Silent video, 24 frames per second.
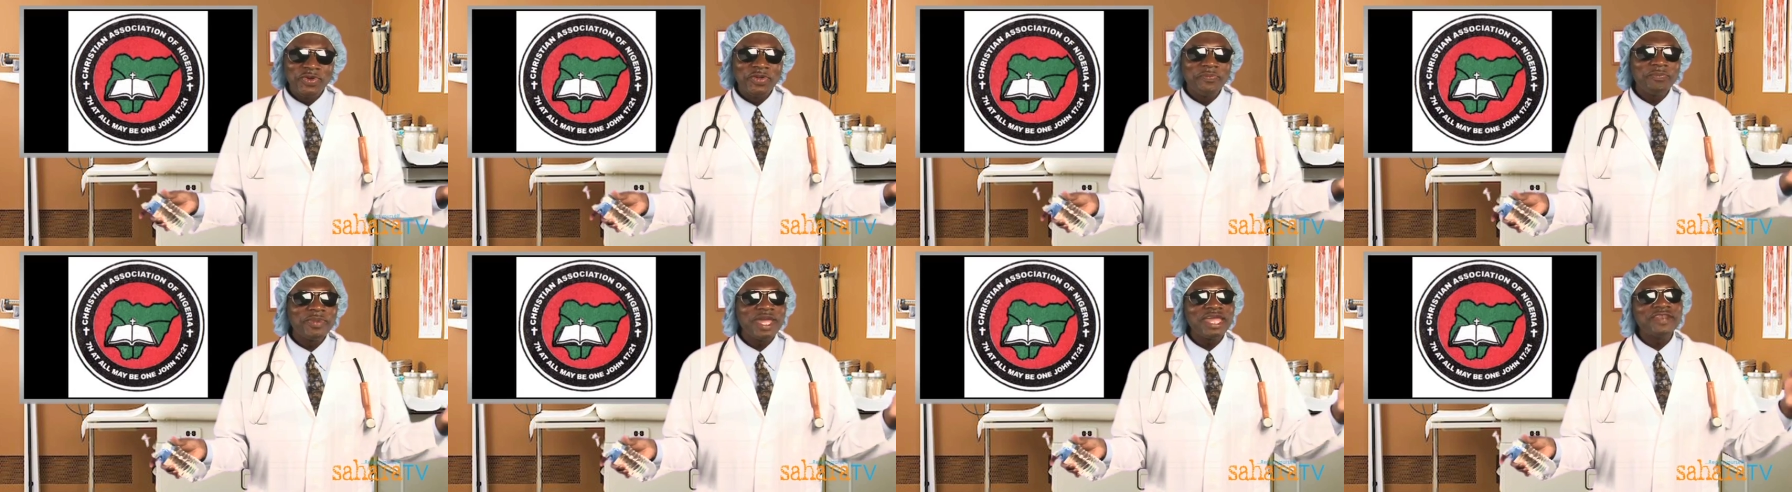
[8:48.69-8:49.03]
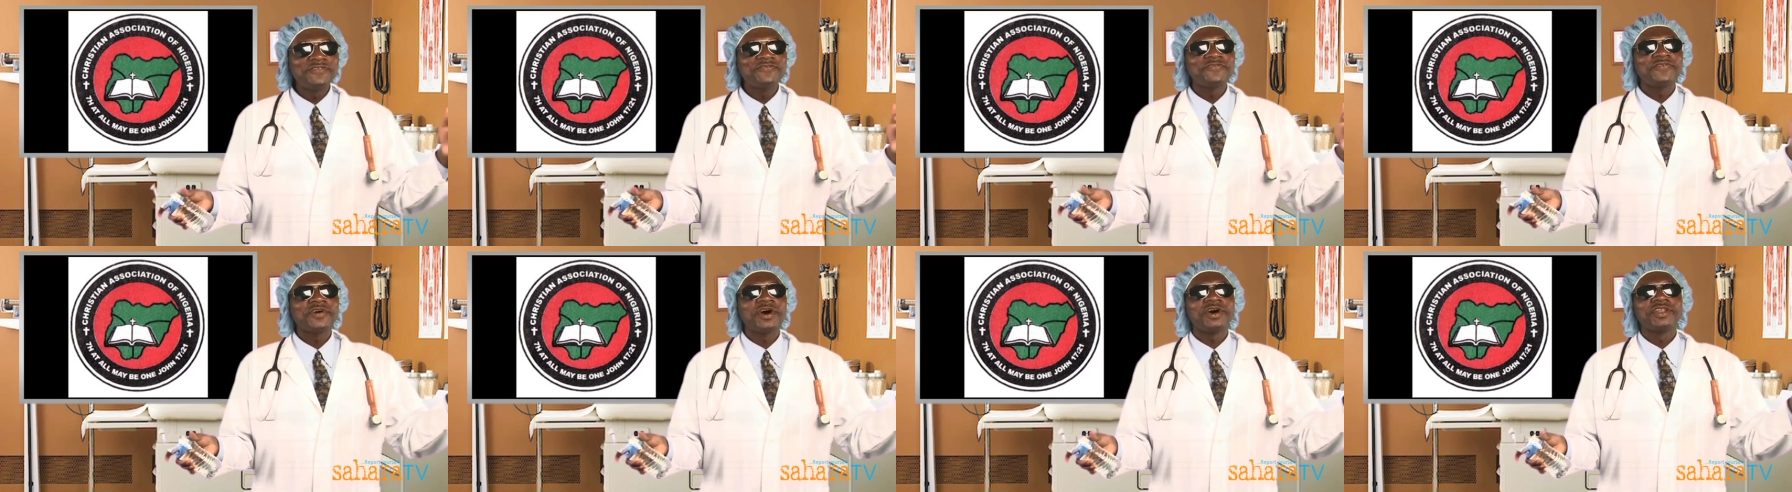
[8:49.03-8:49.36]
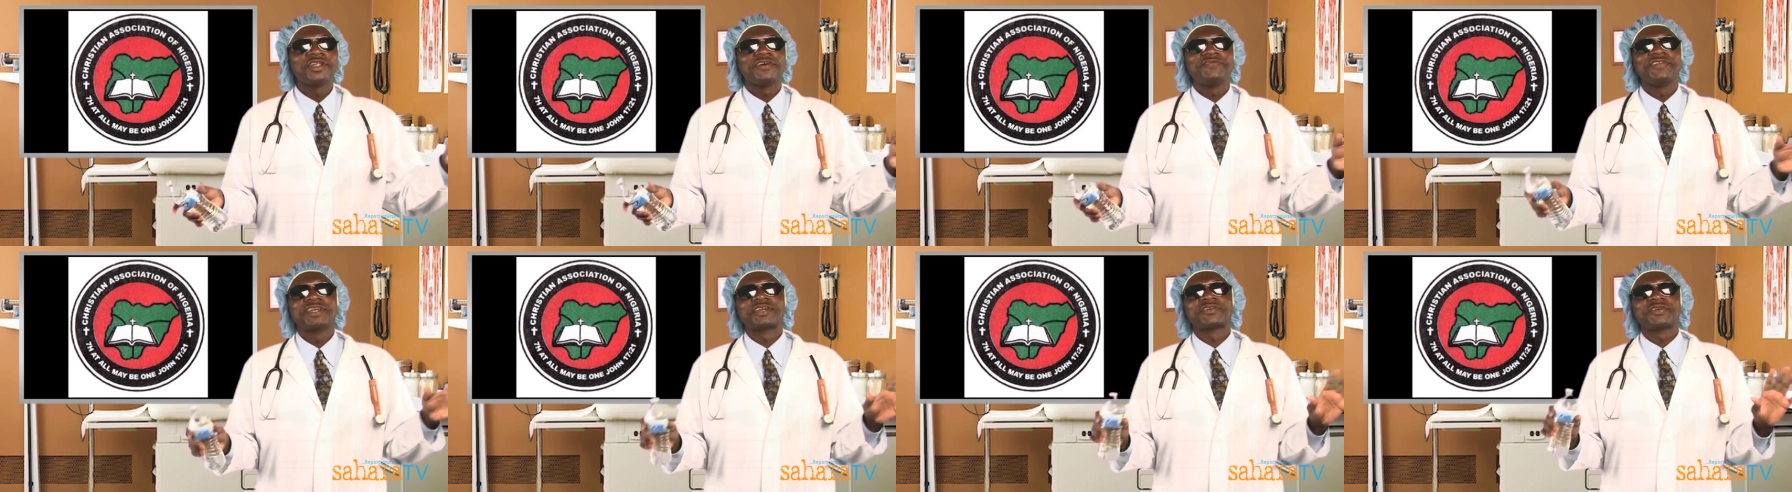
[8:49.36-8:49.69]
we made
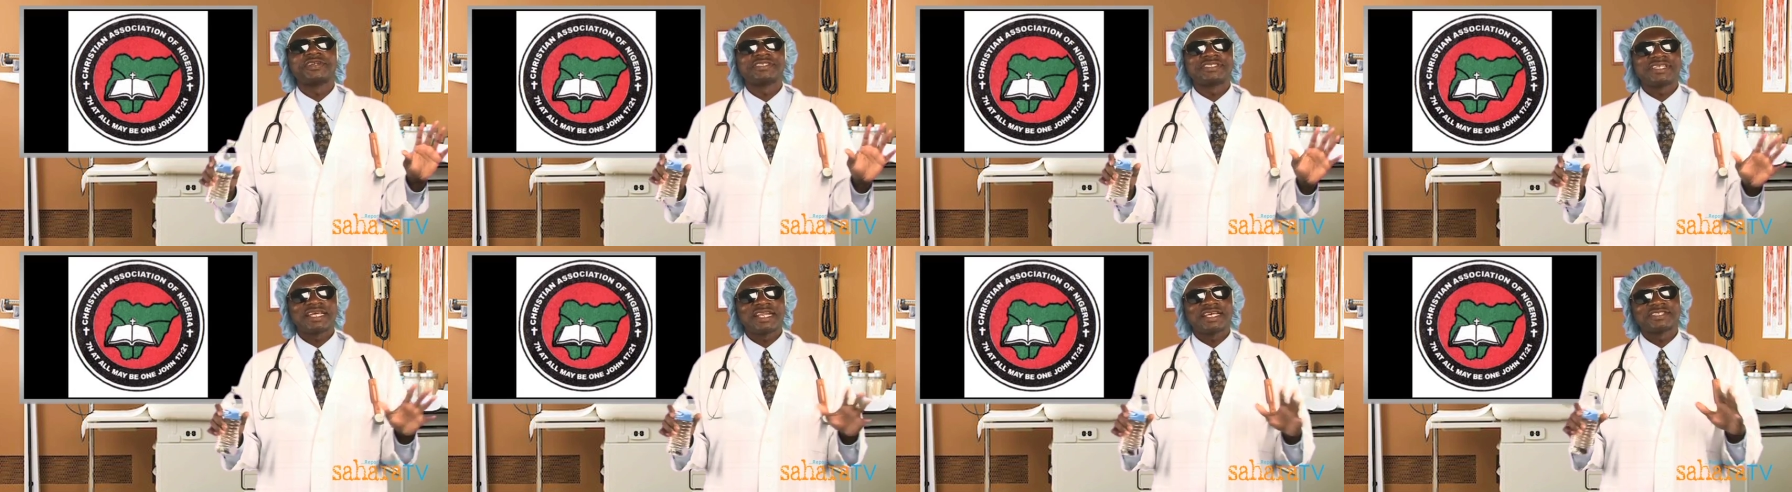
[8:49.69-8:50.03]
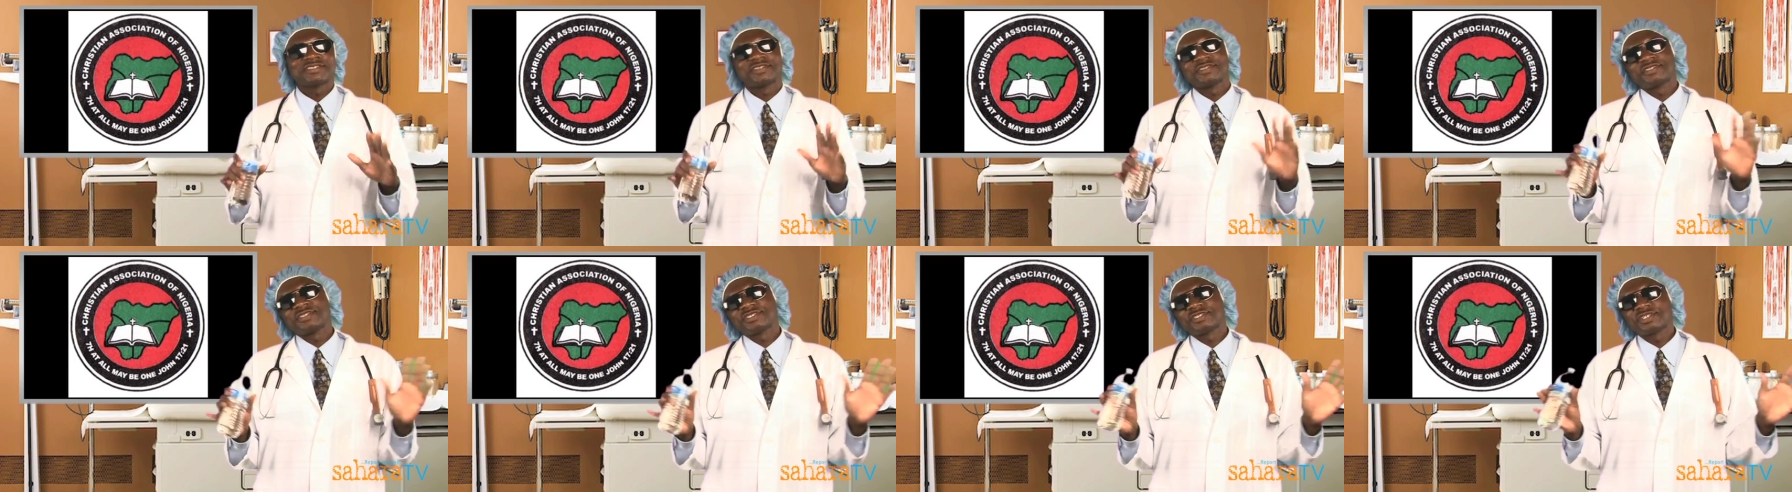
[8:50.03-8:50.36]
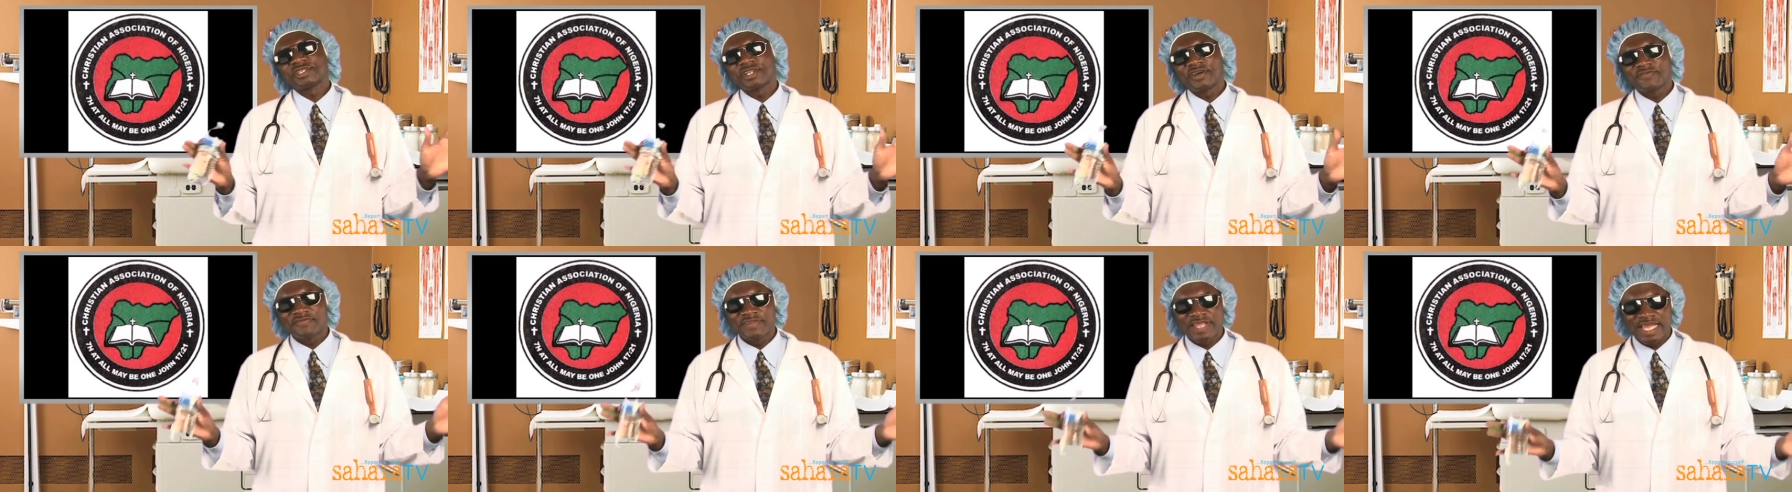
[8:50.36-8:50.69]
fun of the Christian
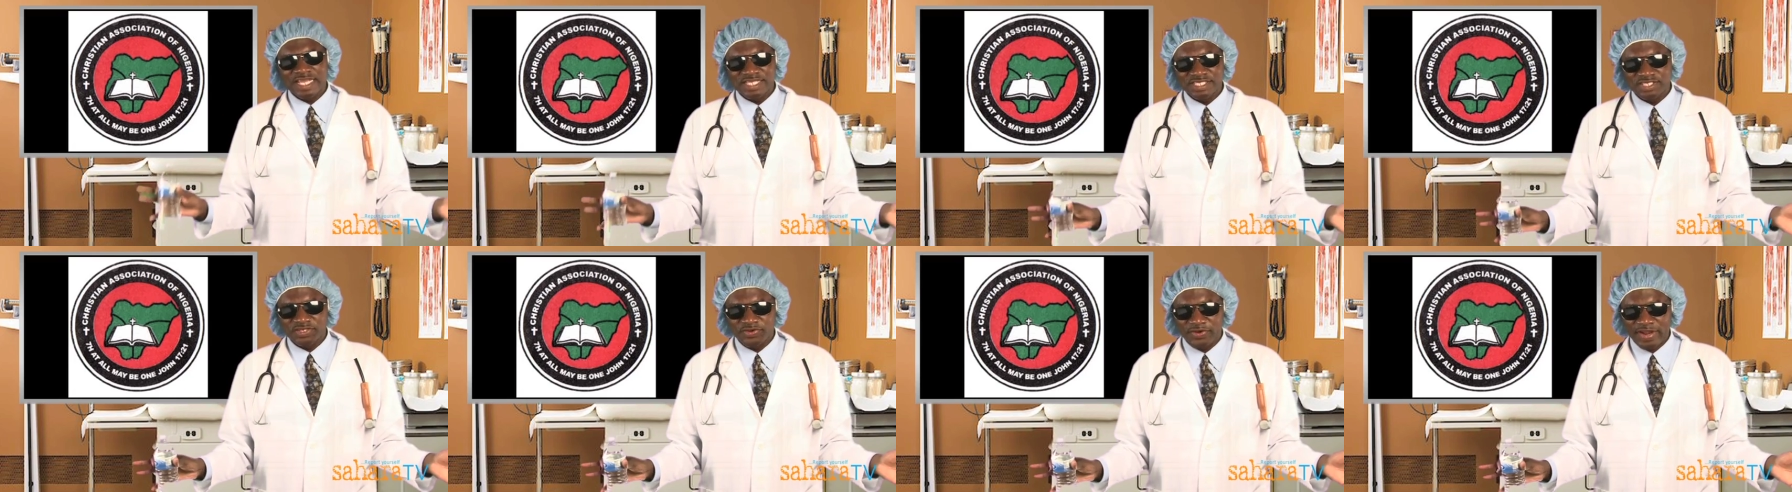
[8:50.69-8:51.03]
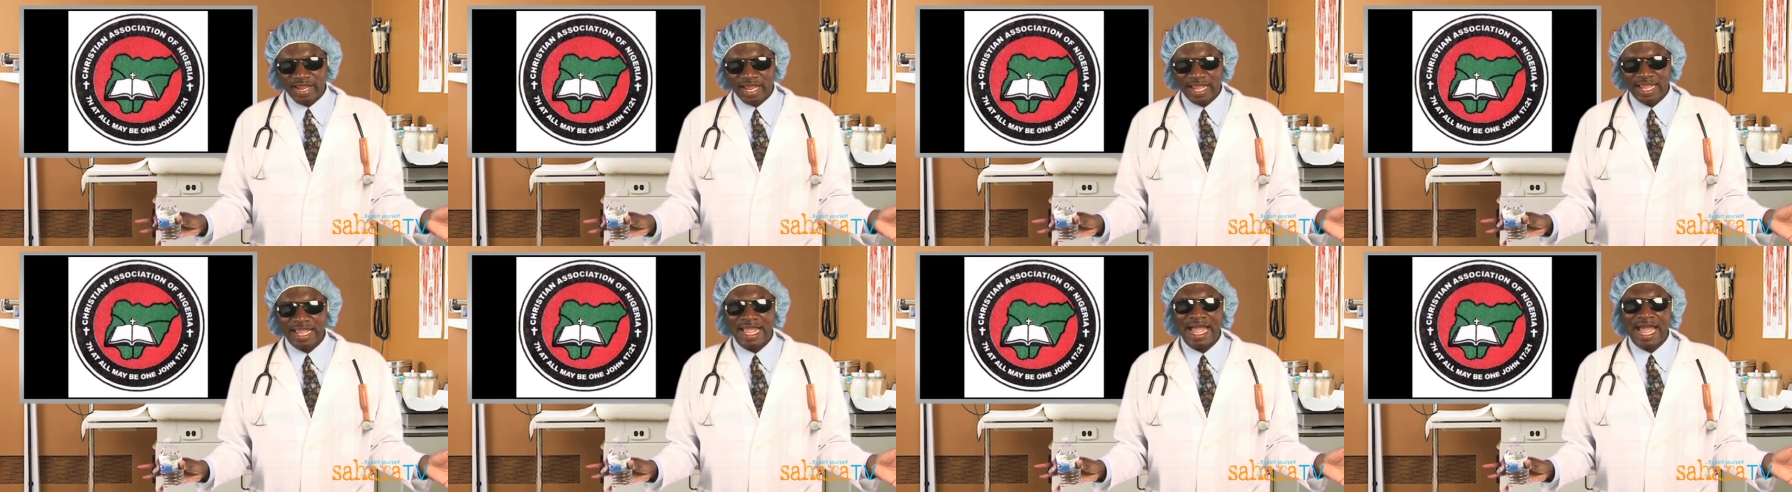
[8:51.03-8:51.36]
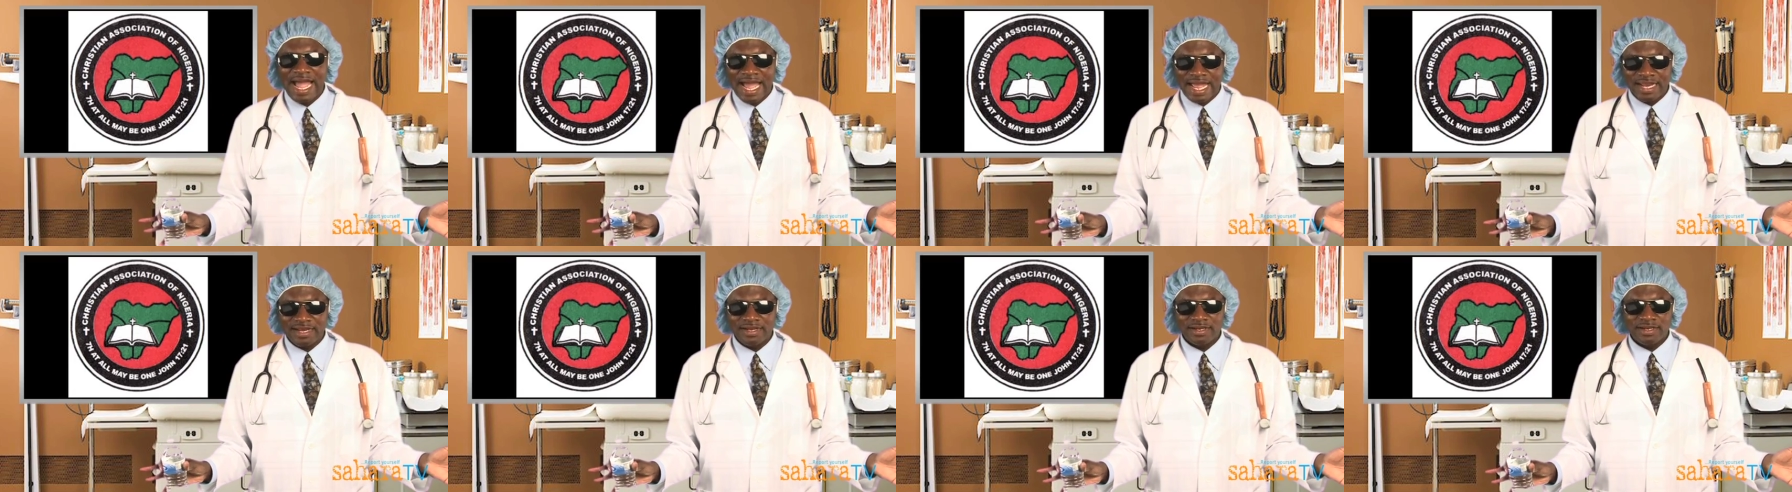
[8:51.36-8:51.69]
Association of Nigeria,
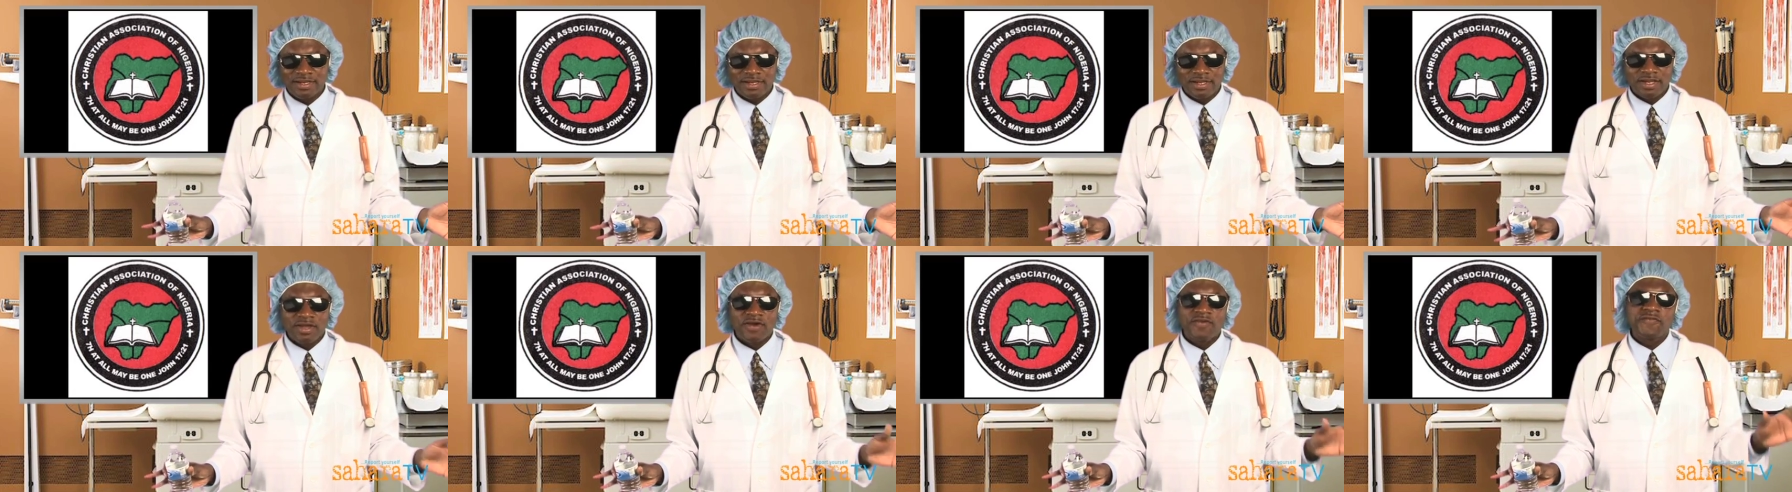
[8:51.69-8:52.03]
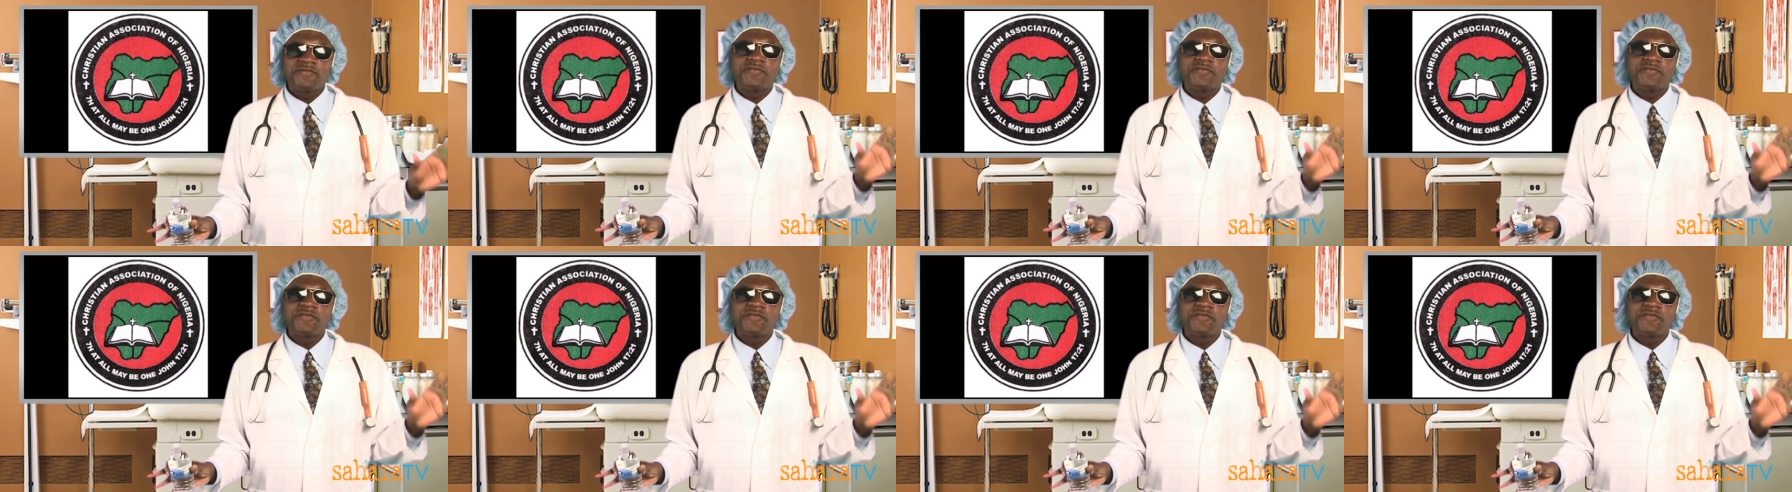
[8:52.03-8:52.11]
CAN, yeah.